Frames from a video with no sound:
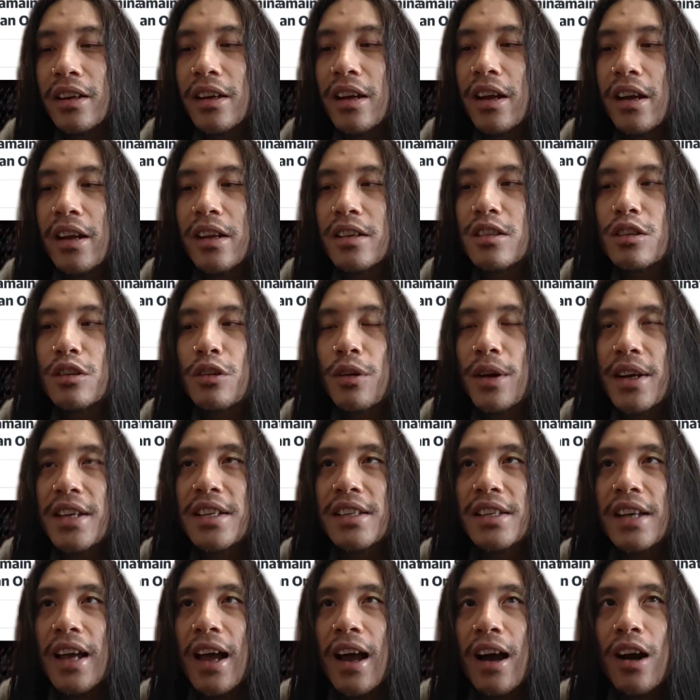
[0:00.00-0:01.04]
It's
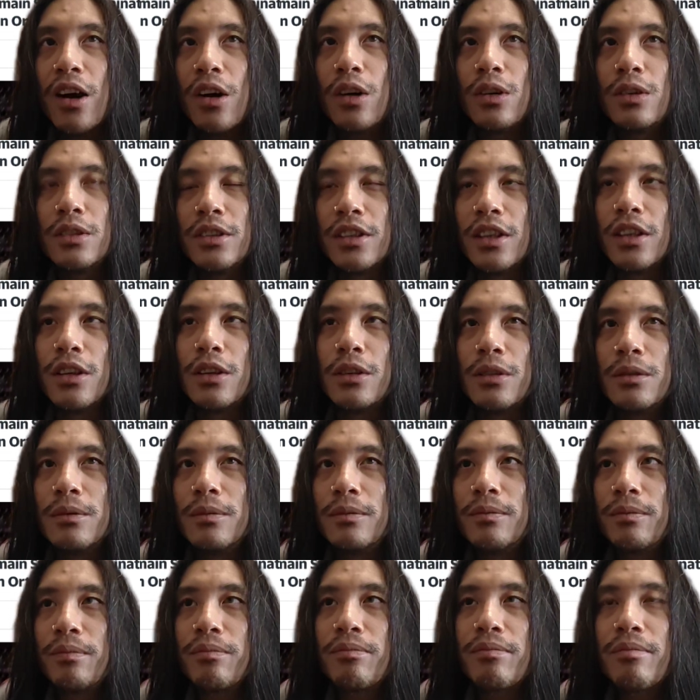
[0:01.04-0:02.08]
crazy how
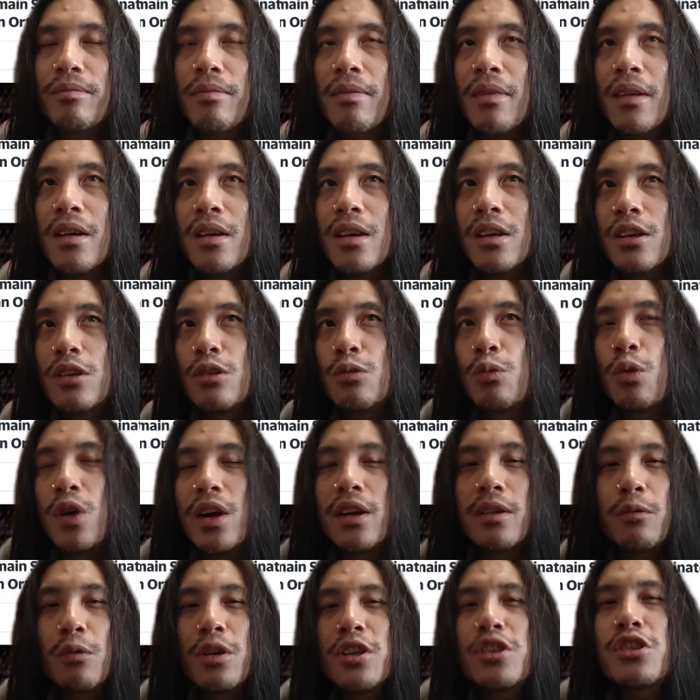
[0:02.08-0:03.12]

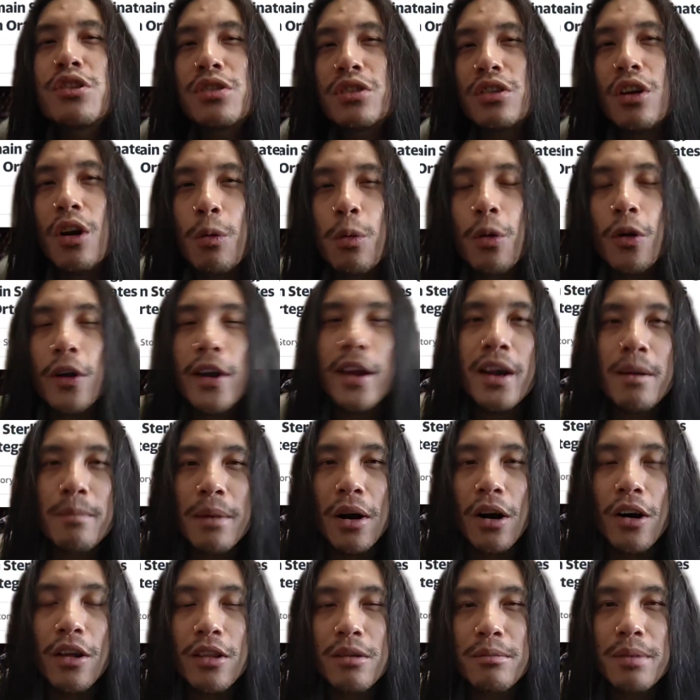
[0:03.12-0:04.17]
once you start worrying
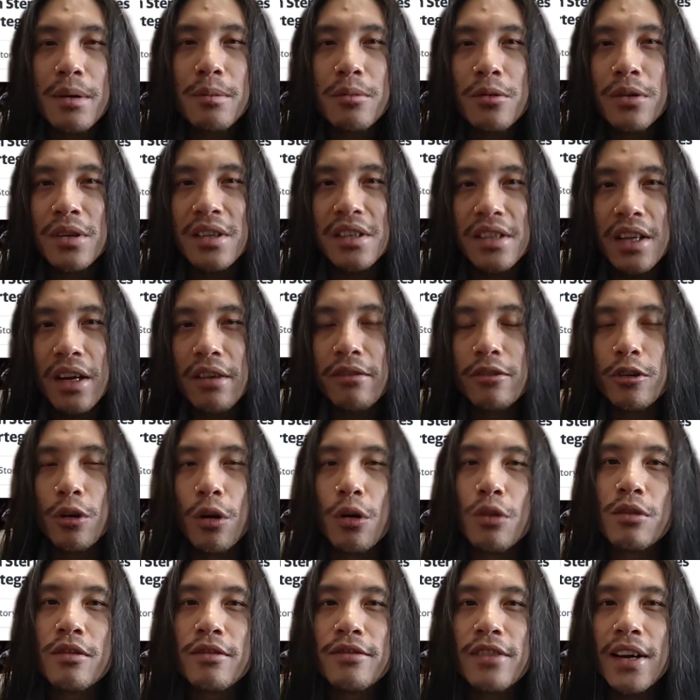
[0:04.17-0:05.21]
about other people instead of your
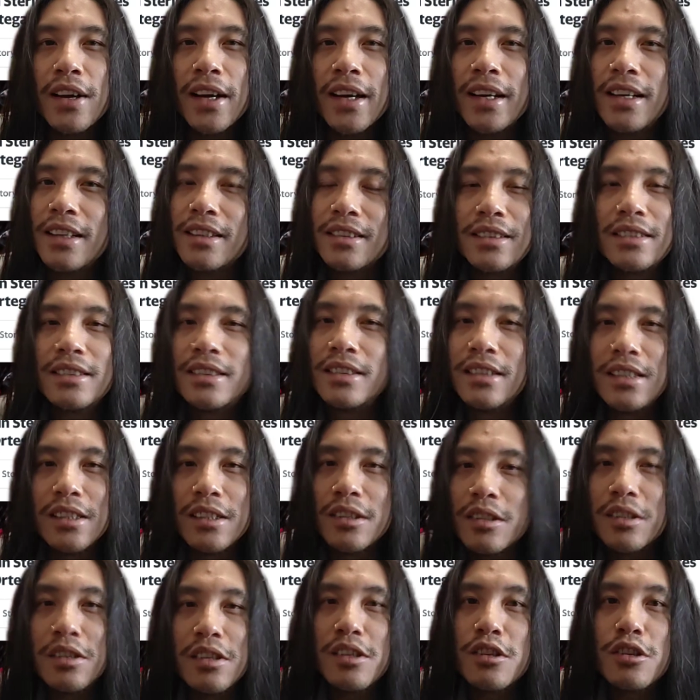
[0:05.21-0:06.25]
own fight,
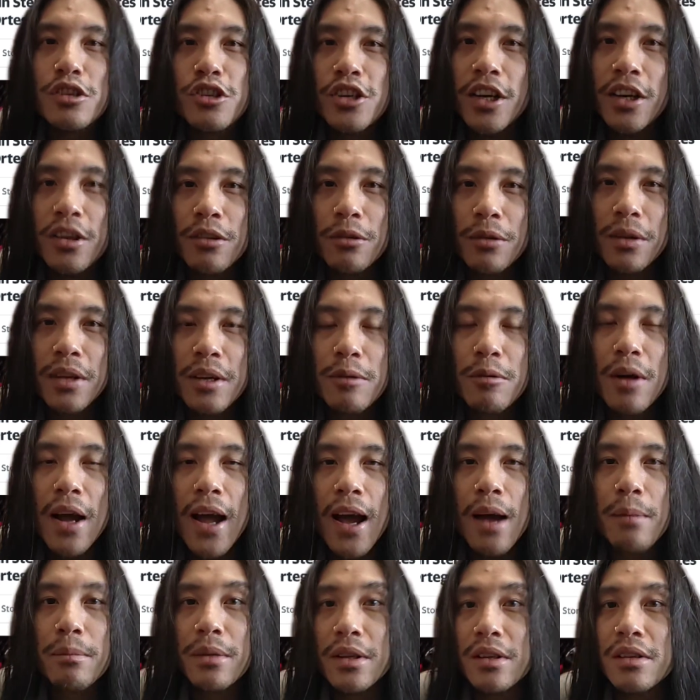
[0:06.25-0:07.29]
this is generally what
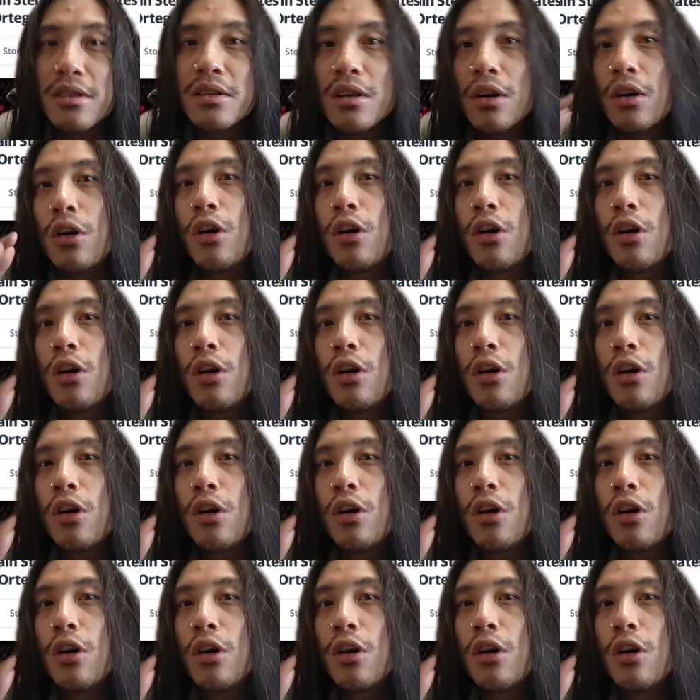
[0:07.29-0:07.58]
happens.